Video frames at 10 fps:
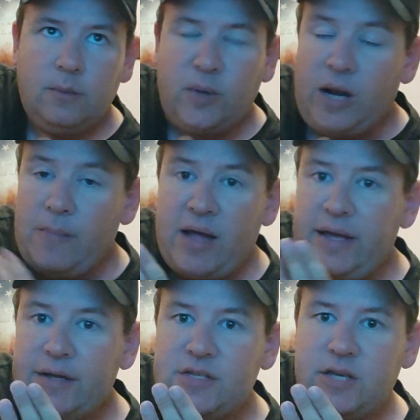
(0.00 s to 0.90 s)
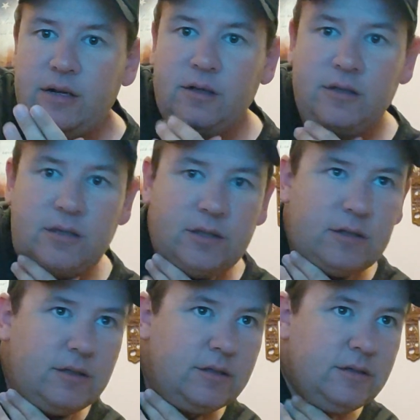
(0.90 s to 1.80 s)
But I'm not innocent.
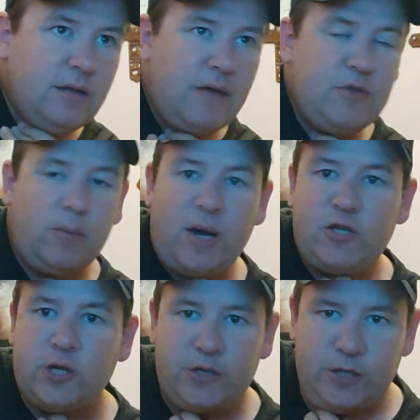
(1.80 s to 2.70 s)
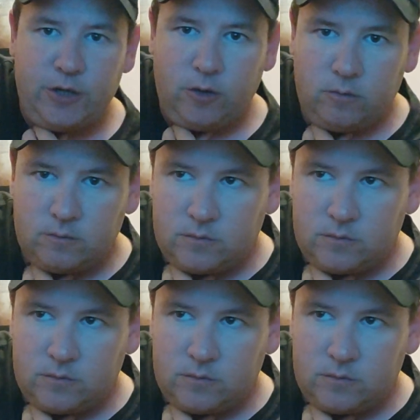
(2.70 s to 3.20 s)
I've done my shit too.